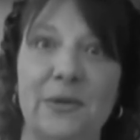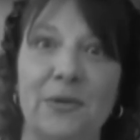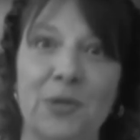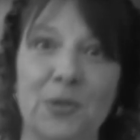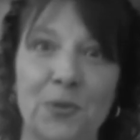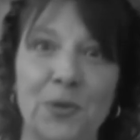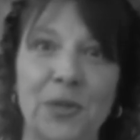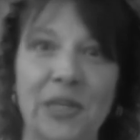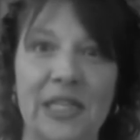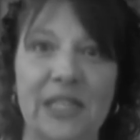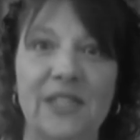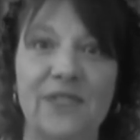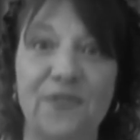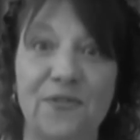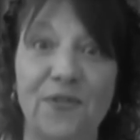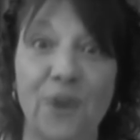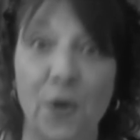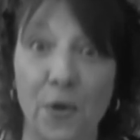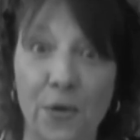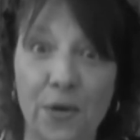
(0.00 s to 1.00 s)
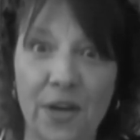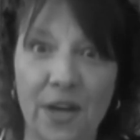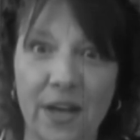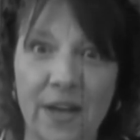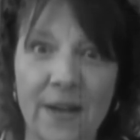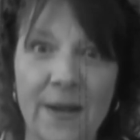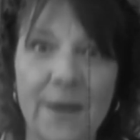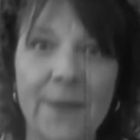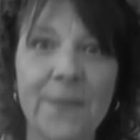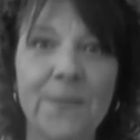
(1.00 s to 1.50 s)
It was really folk.
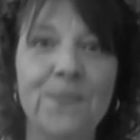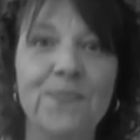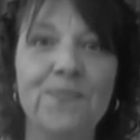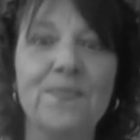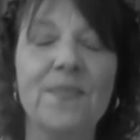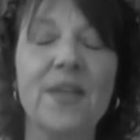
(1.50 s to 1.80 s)
Mm-hmm.